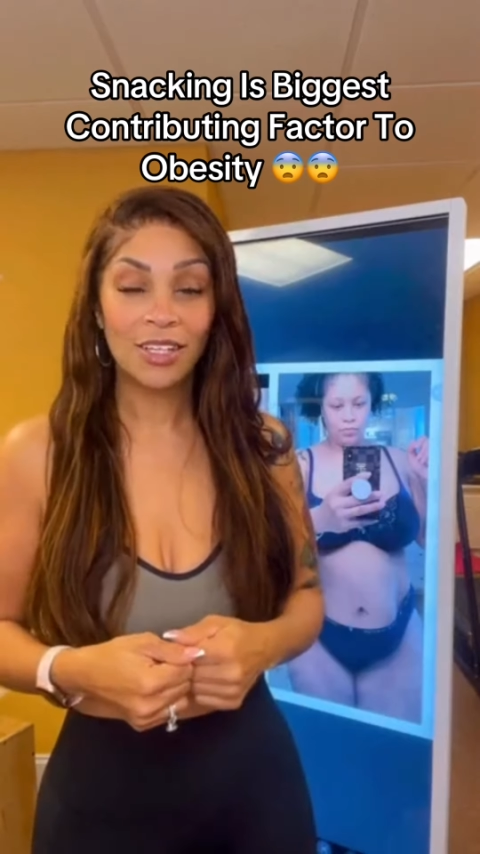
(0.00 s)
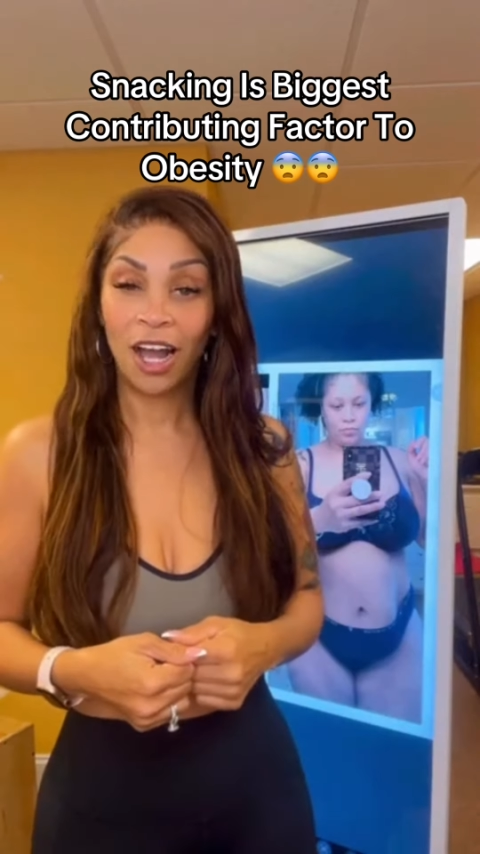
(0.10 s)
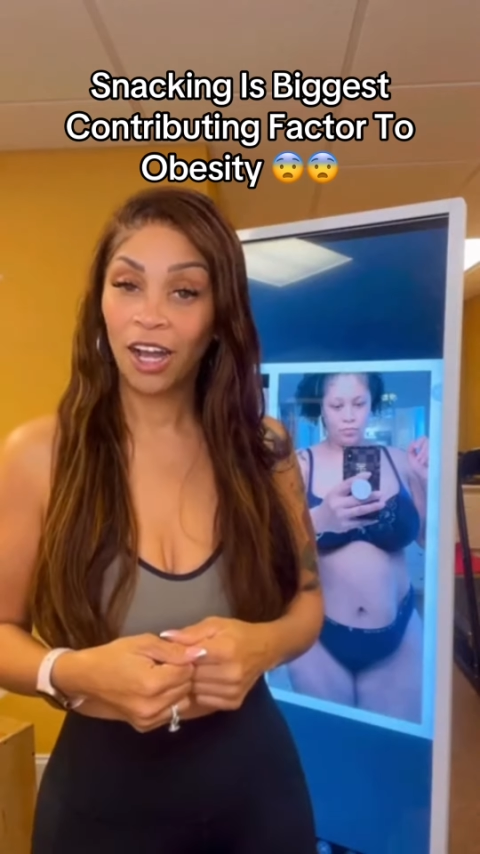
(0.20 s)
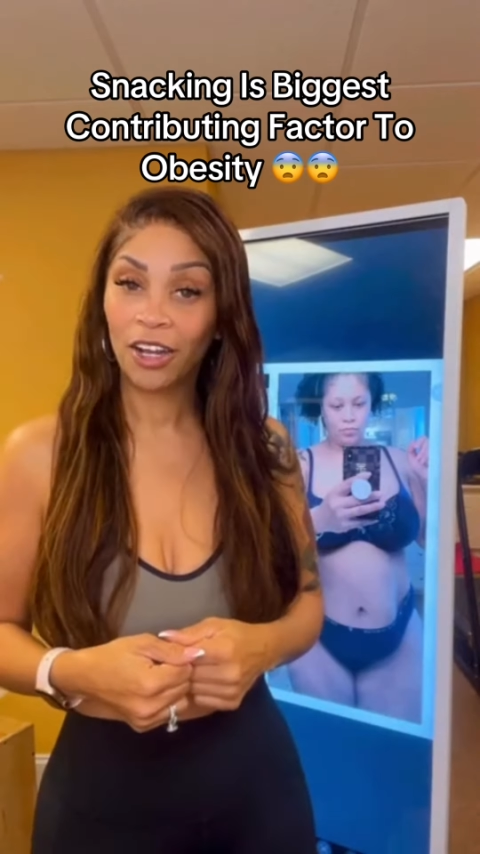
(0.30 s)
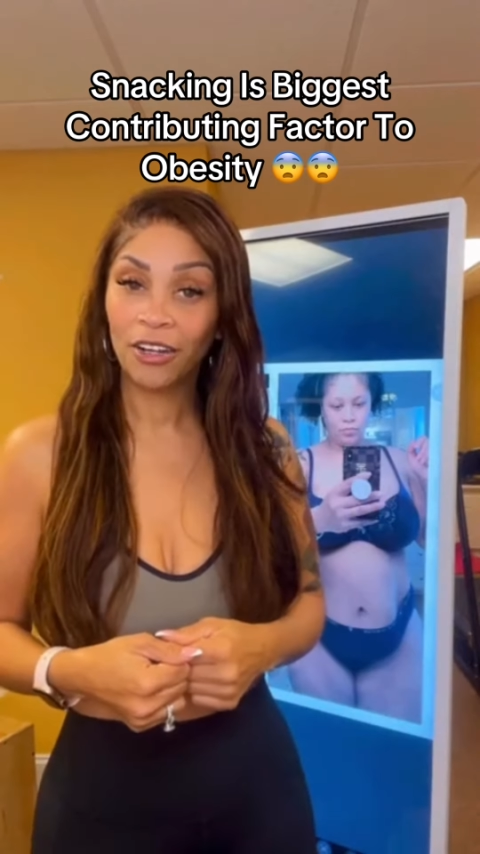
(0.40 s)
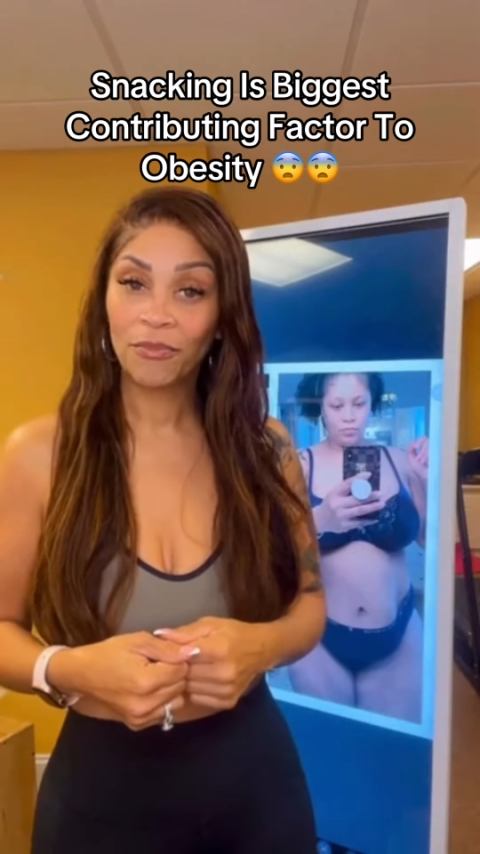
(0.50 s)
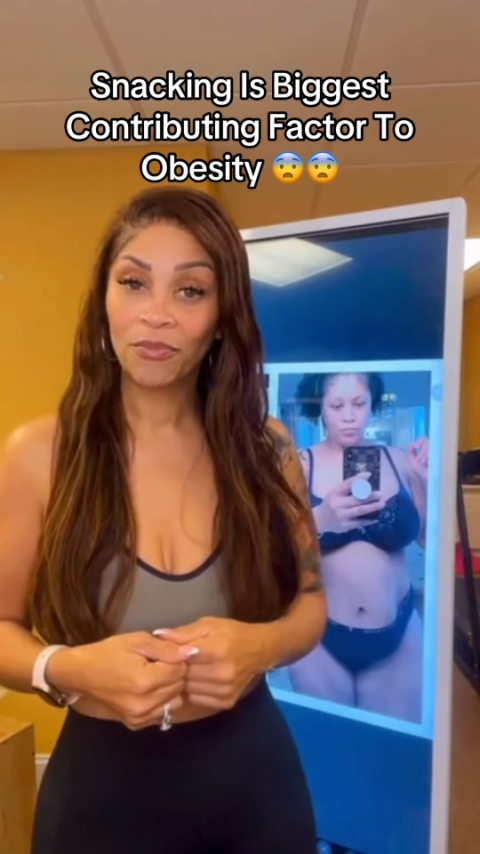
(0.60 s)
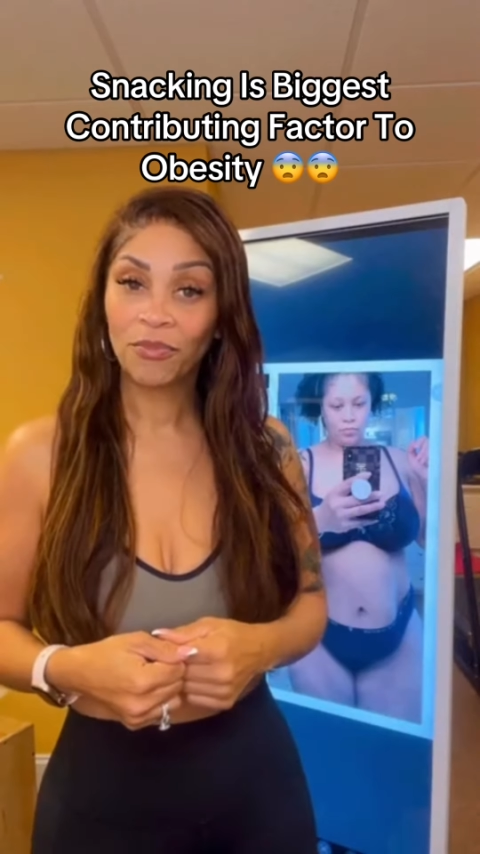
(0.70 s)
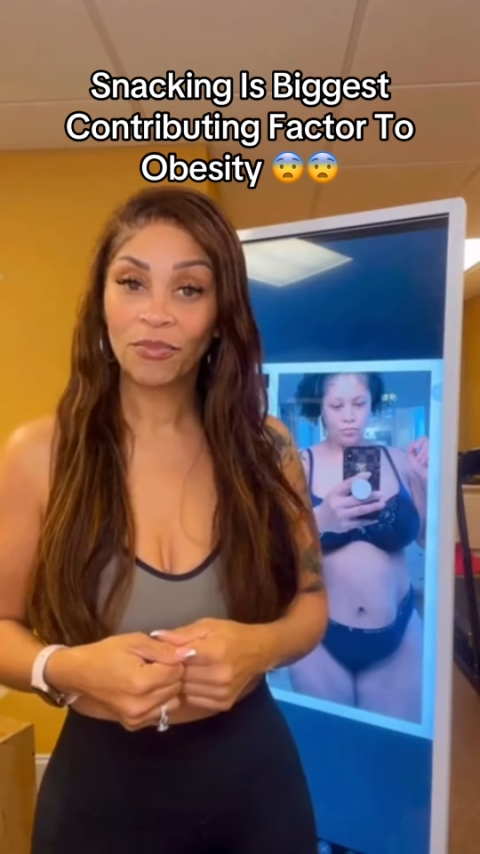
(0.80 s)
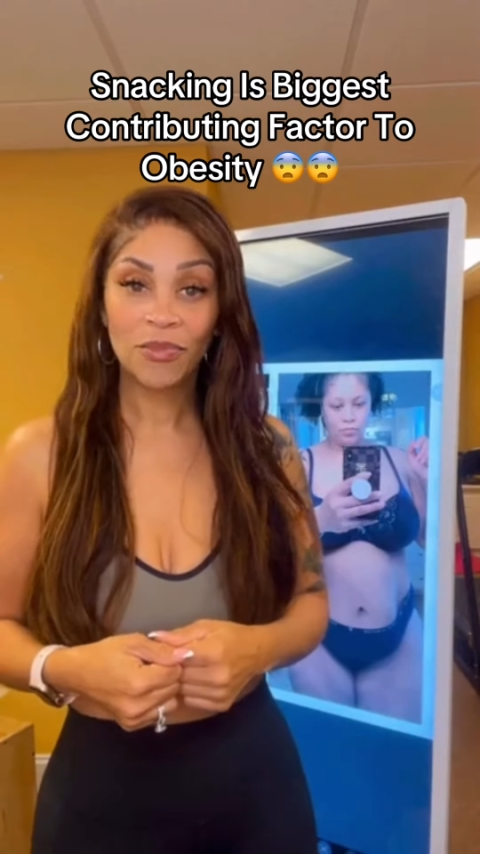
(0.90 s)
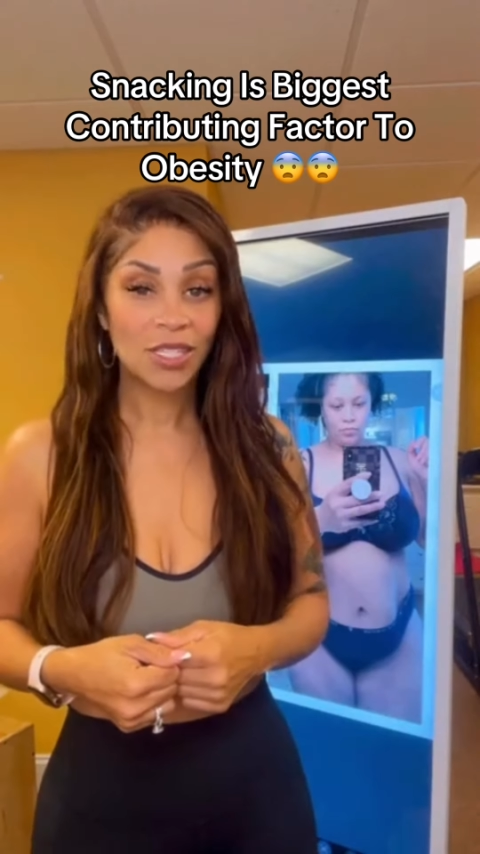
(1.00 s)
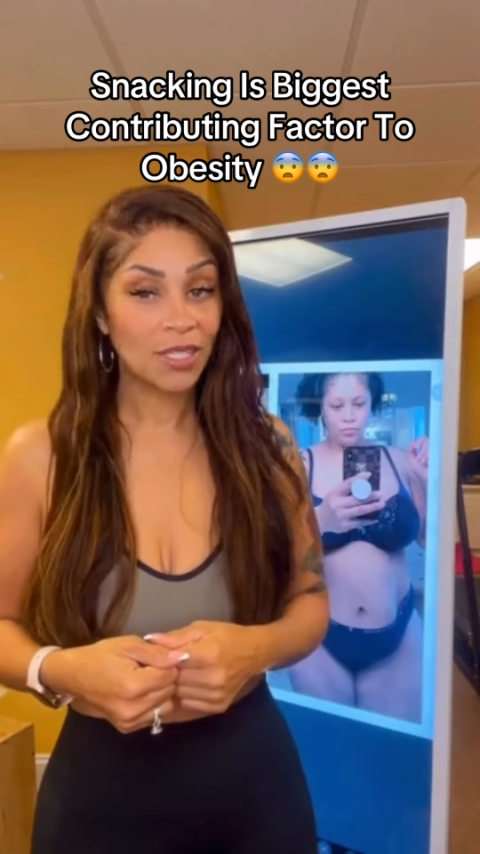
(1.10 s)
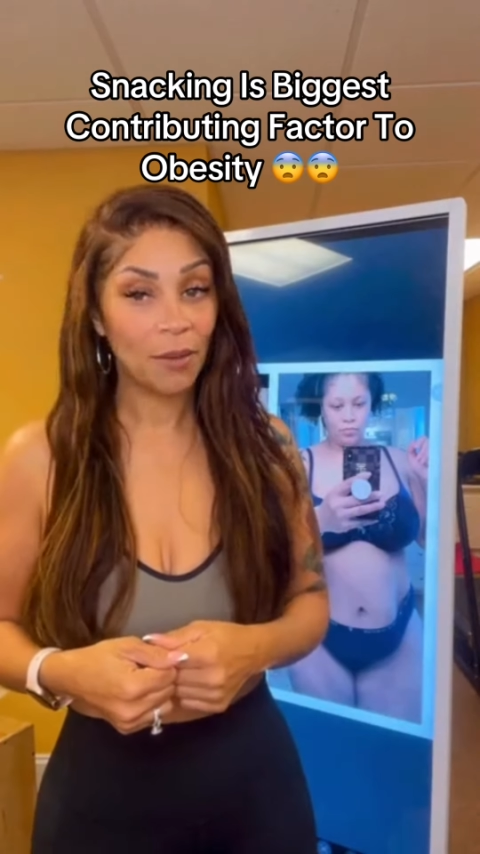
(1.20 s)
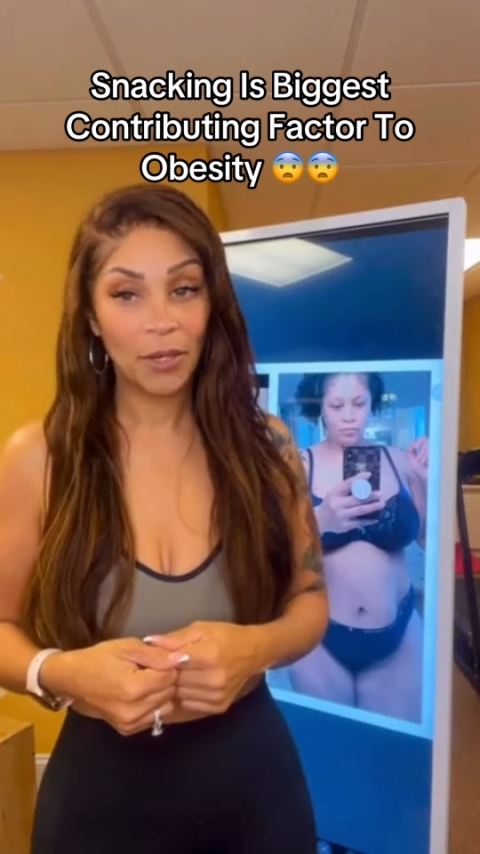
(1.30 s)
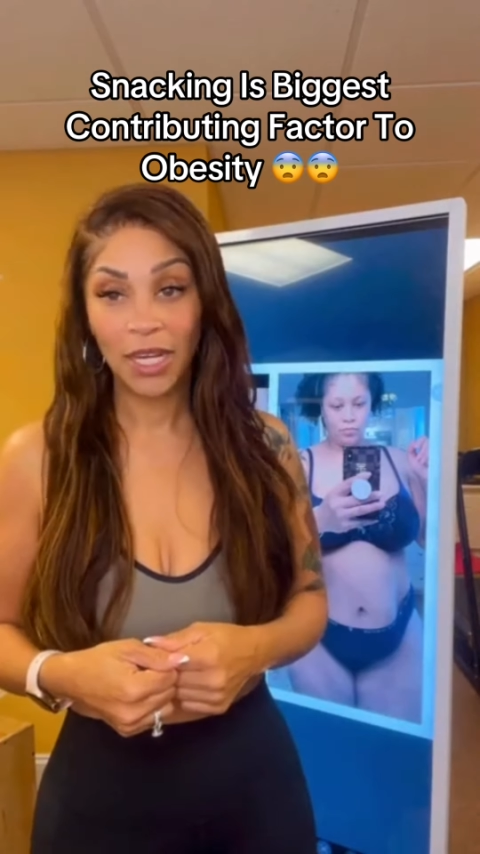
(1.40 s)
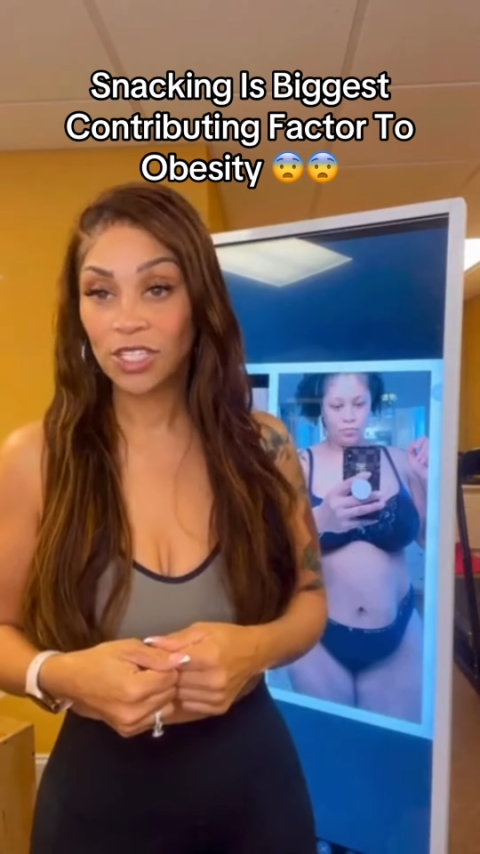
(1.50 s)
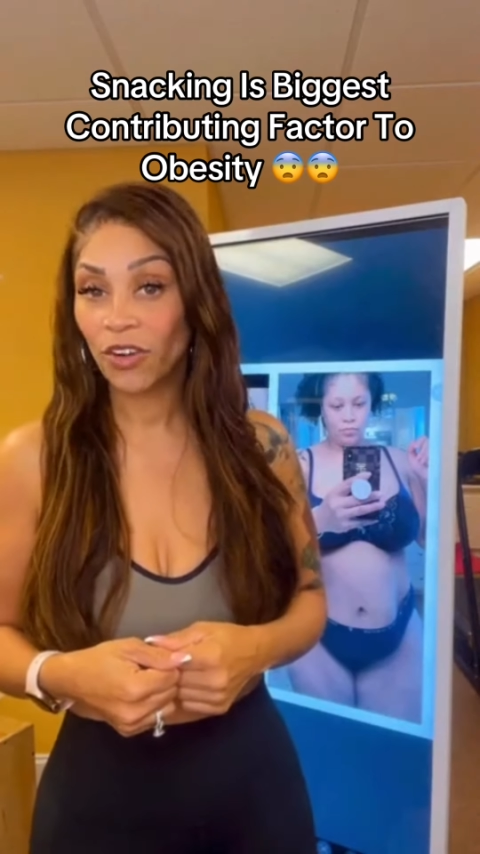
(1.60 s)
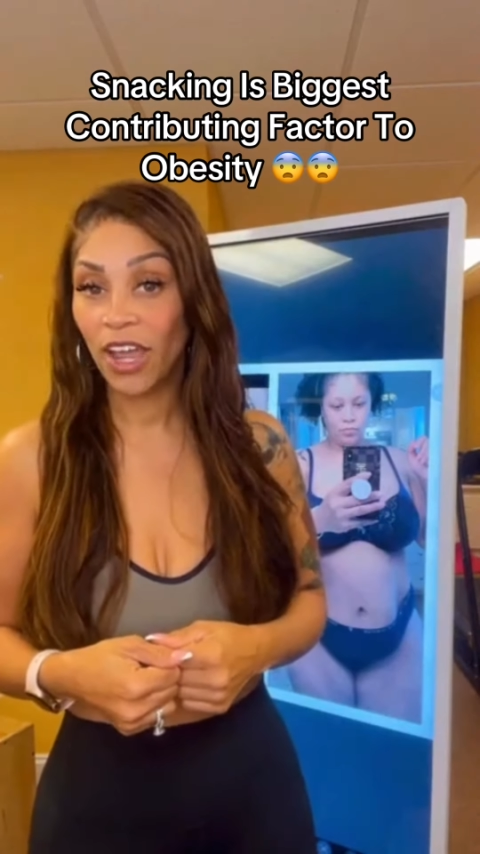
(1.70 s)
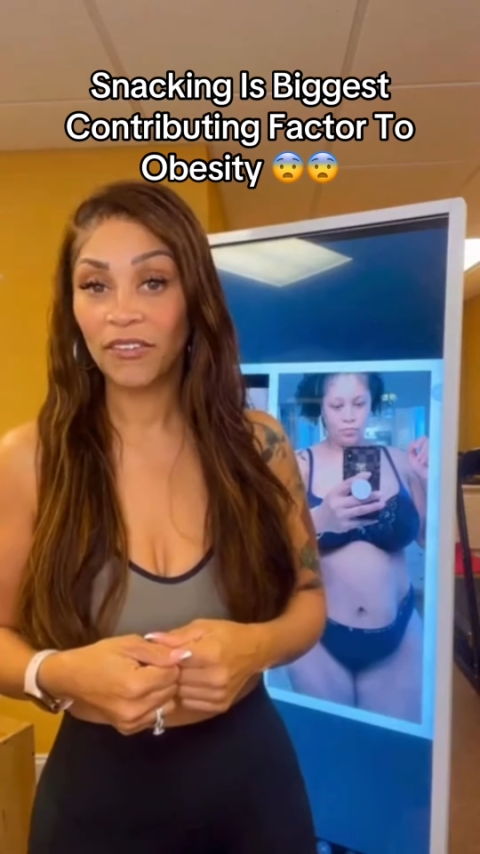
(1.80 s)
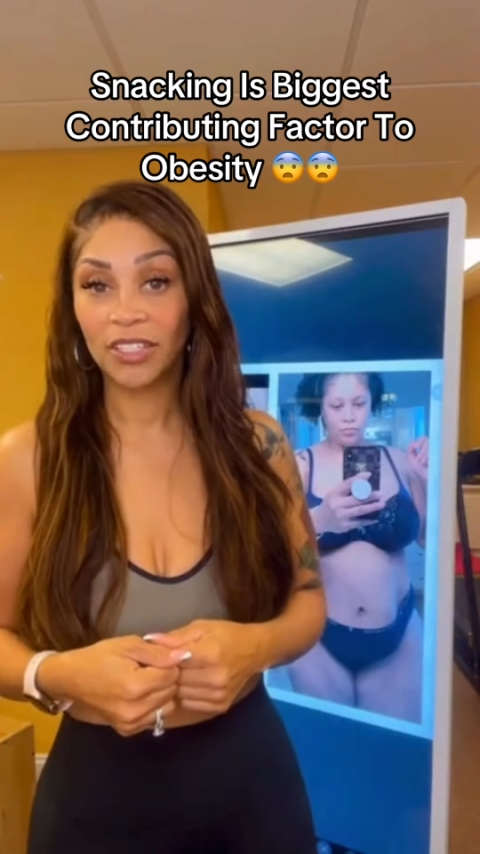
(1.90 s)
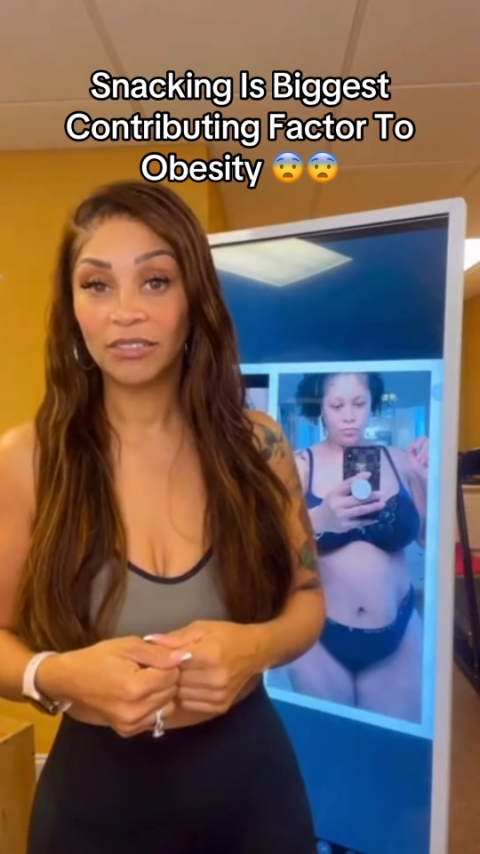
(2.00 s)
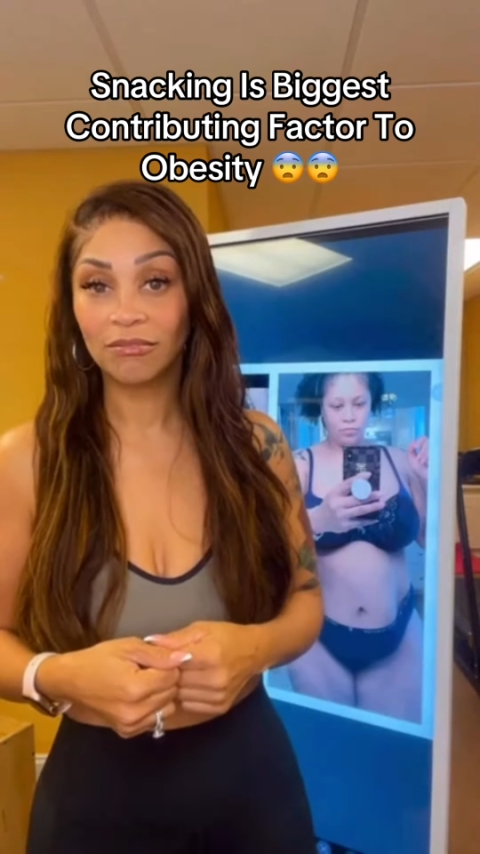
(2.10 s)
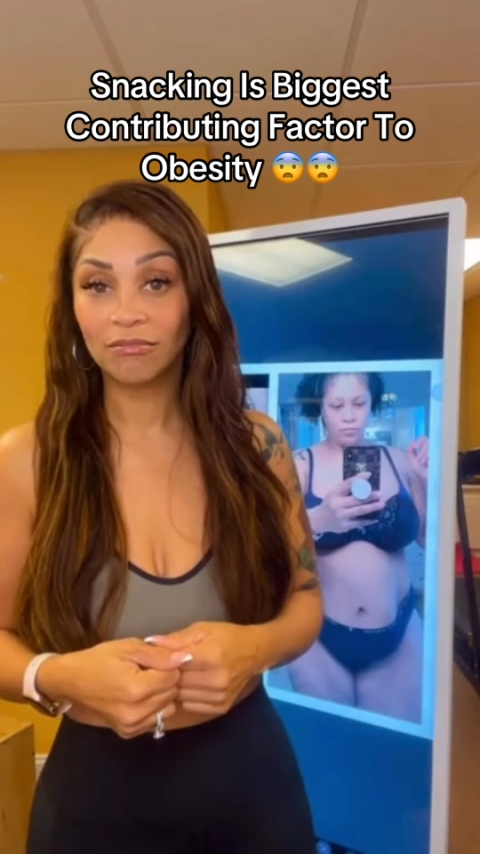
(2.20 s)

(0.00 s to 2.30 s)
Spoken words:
hunger, stimulates craving.